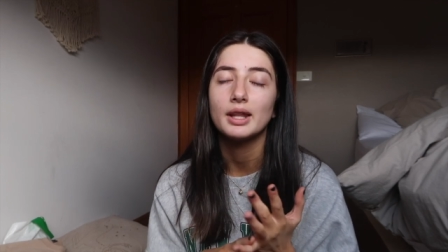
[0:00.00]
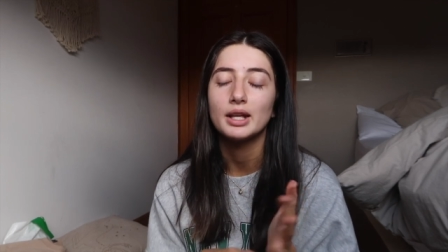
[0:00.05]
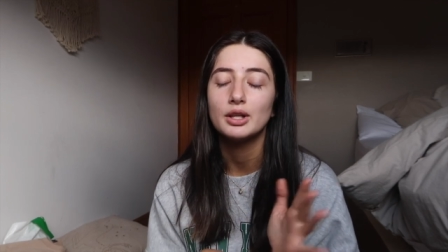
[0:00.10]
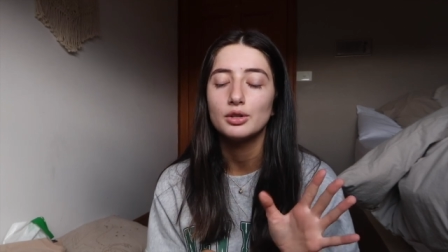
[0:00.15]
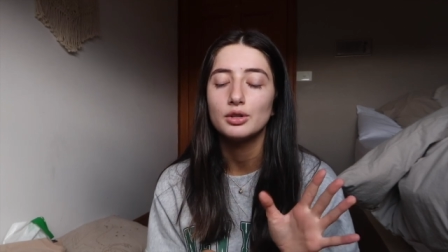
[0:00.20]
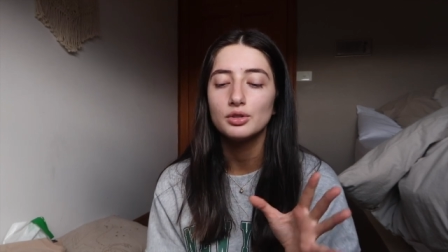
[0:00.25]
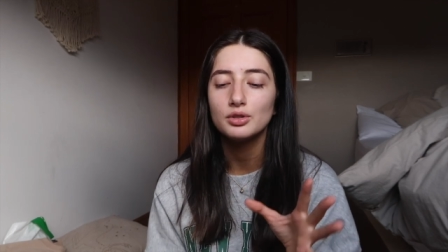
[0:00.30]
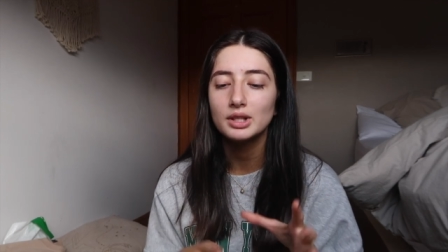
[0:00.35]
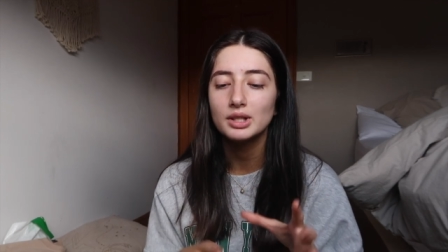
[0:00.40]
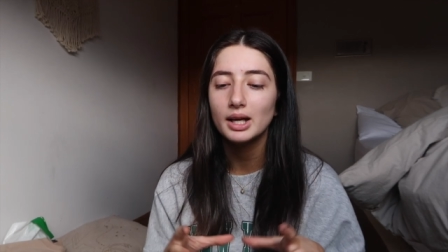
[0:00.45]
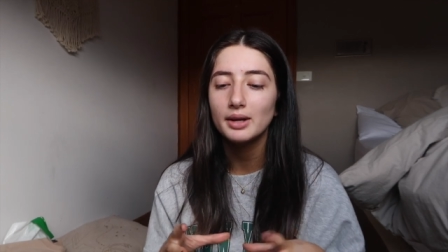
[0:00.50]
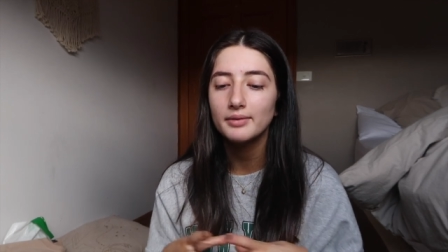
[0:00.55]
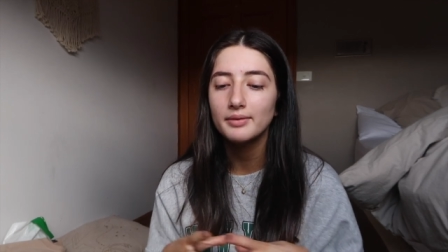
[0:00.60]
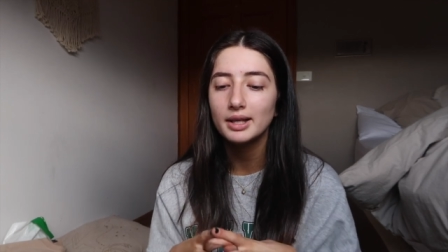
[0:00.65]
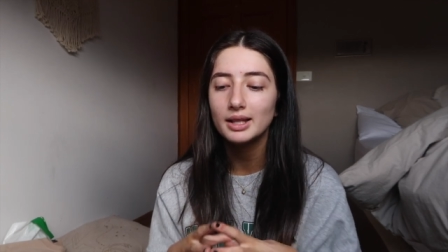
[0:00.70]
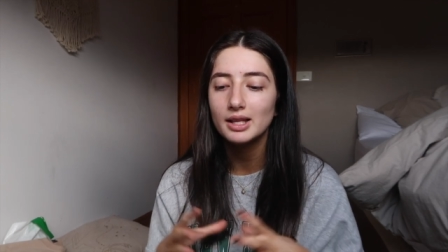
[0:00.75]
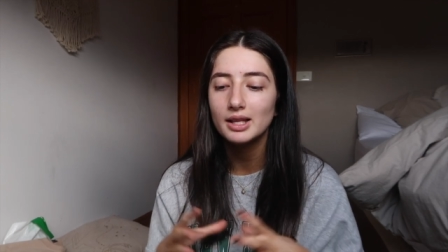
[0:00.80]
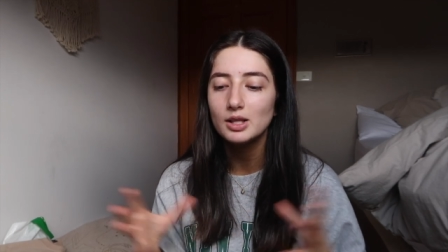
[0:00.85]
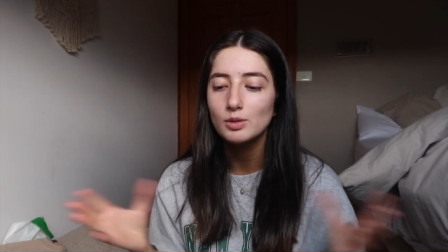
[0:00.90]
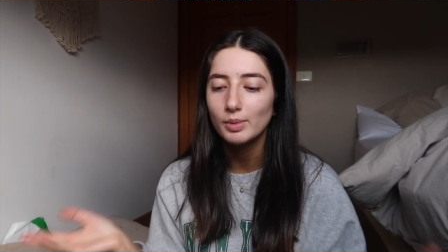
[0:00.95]
They usually have
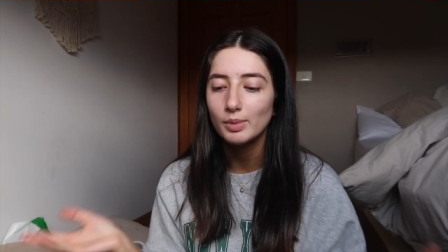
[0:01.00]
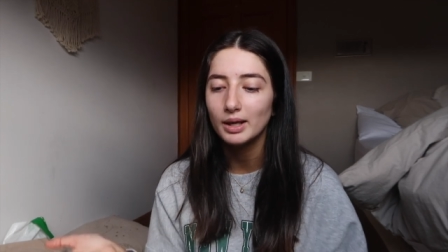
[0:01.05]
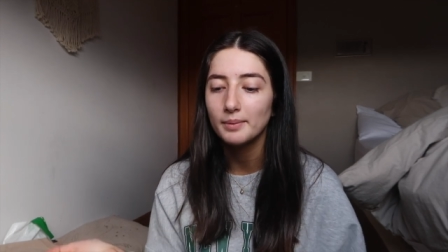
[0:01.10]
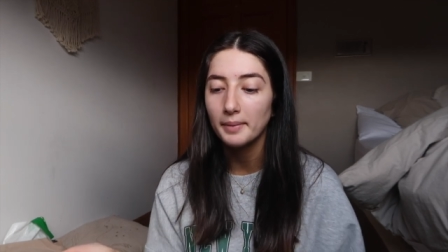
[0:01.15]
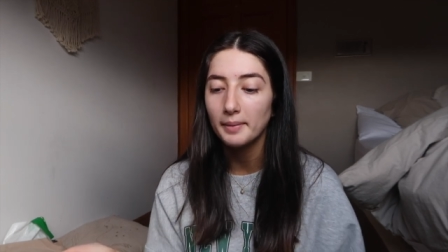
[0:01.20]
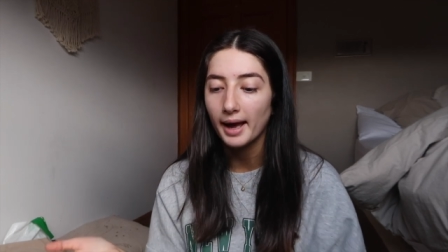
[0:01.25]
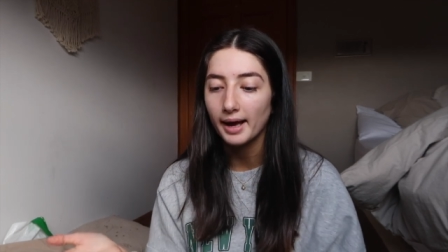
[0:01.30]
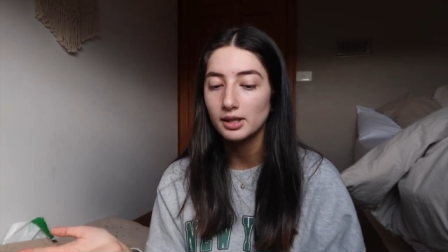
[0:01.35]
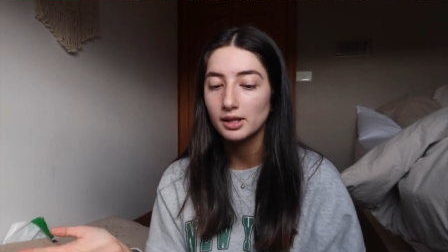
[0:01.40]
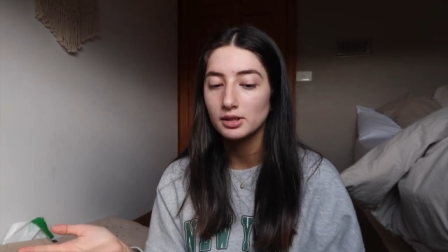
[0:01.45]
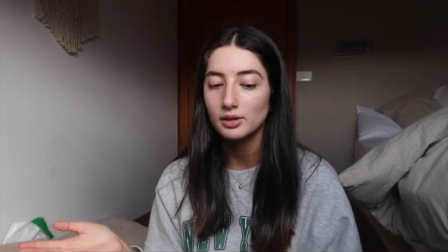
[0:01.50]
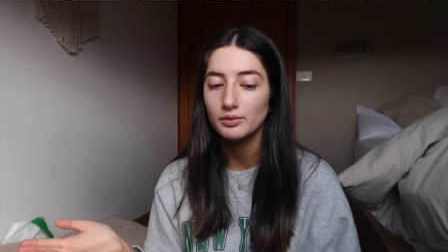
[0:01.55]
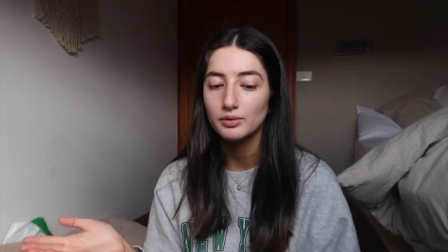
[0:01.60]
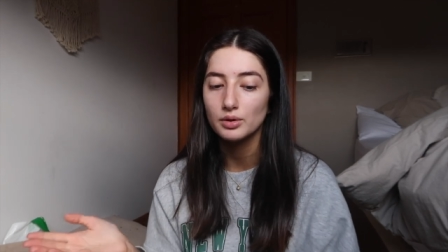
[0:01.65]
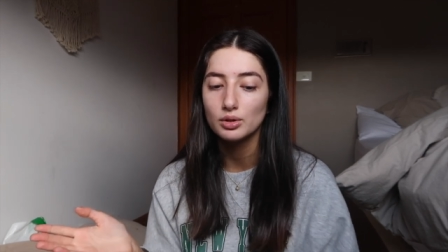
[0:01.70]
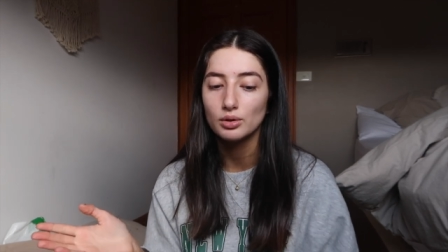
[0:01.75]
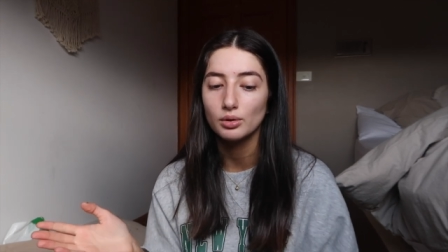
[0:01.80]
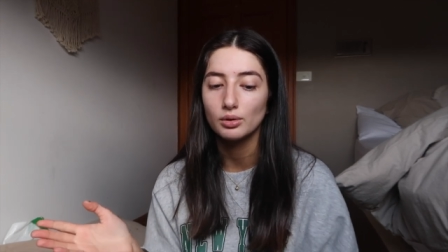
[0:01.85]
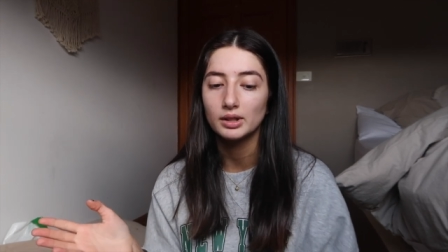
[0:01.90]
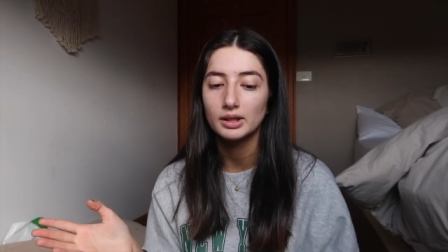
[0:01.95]
like these big bags of
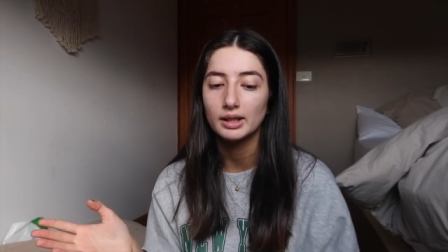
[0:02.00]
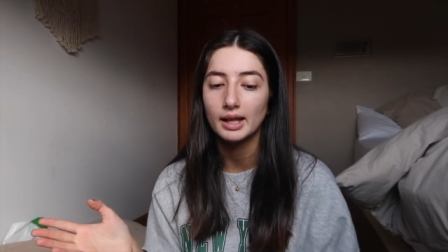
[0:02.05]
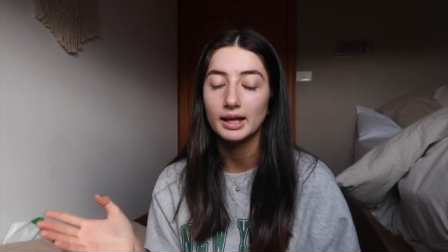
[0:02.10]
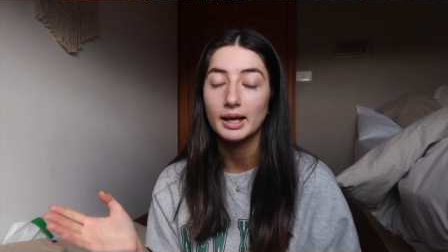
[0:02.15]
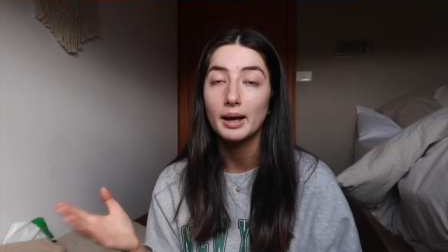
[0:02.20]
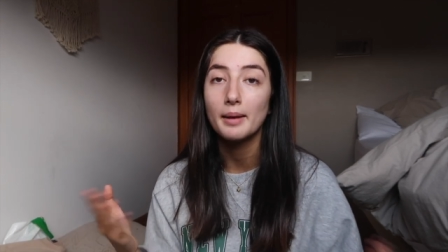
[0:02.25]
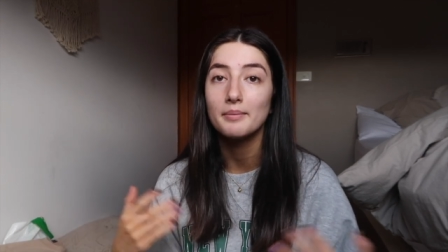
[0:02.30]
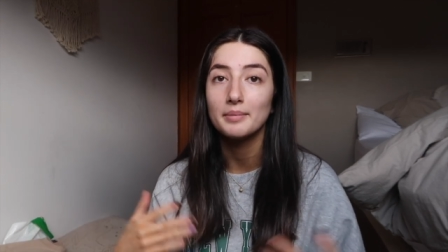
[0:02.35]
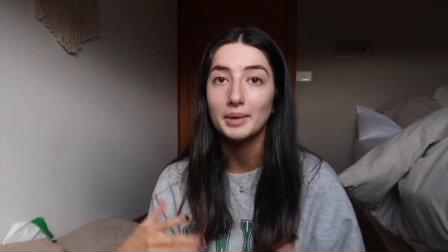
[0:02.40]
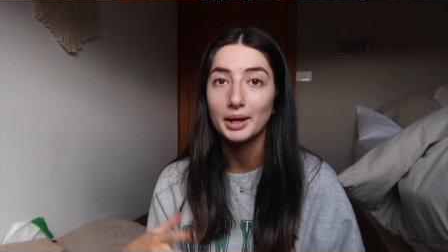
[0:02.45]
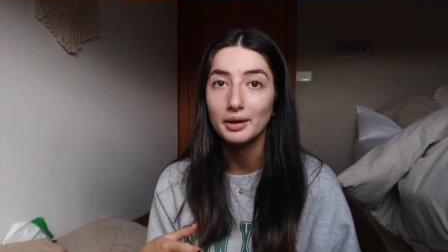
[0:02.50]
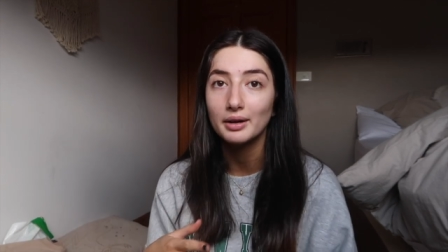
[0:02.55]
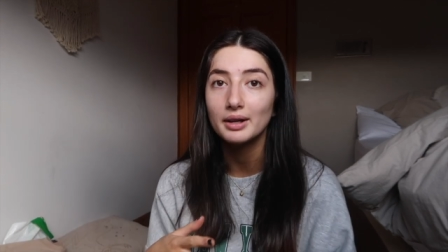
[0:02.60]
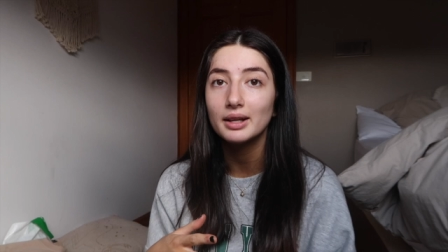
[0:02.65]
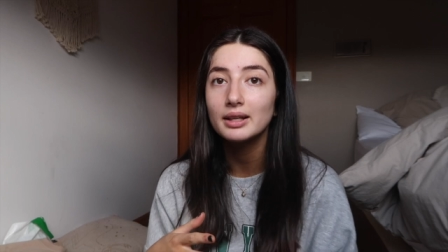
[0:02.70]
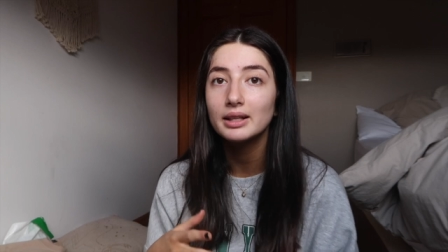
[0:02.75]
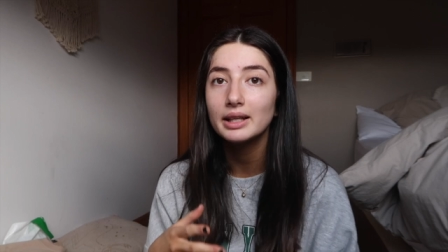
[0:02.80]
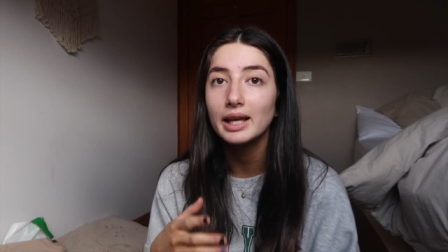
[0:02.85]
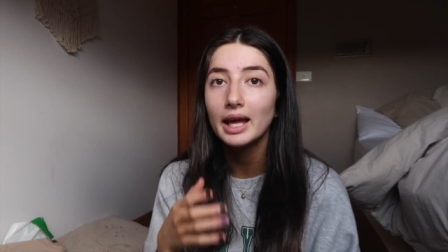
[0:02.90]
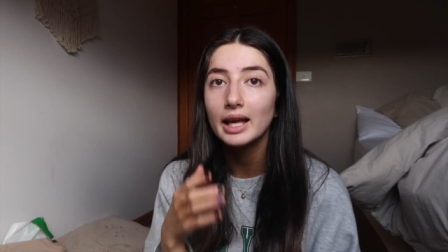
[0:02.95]
assorted like
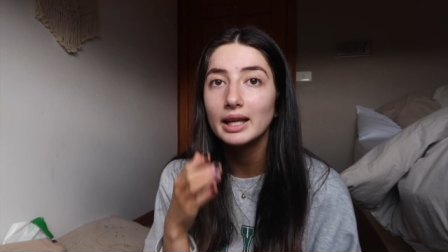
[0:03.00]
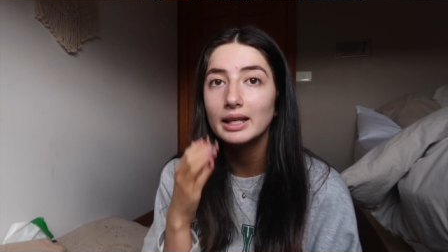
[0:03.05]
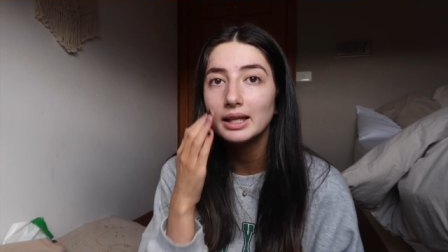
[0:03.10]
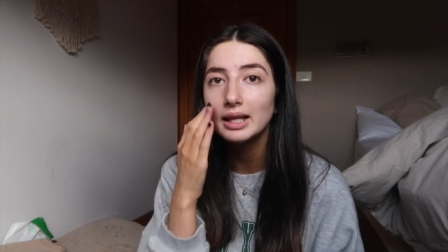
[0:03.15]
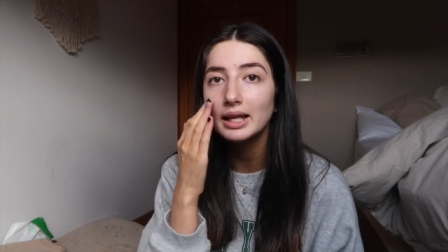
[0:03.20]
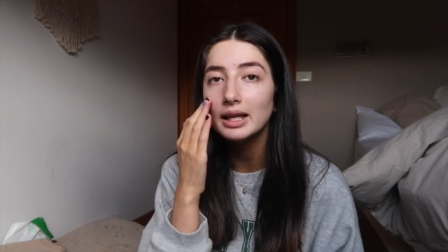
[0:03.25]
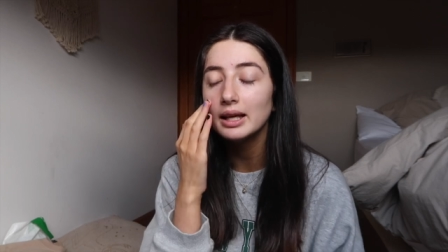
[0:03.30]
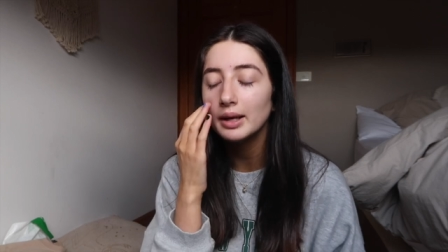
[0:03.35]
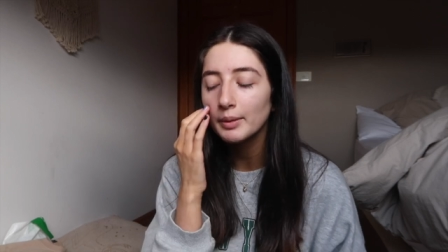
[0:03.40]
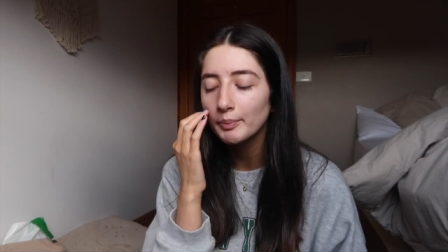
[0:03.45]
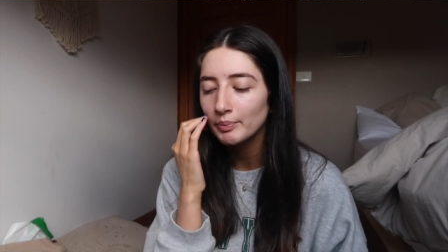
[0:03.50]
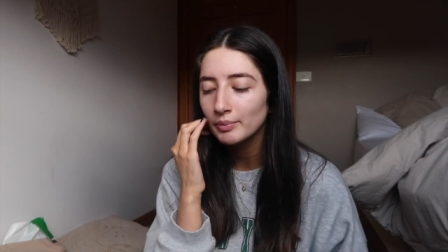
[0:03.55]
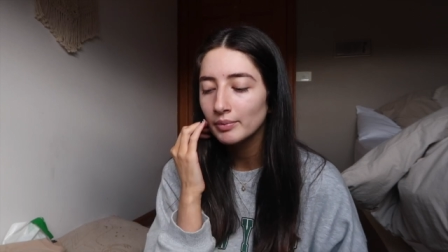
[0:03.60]
American candy.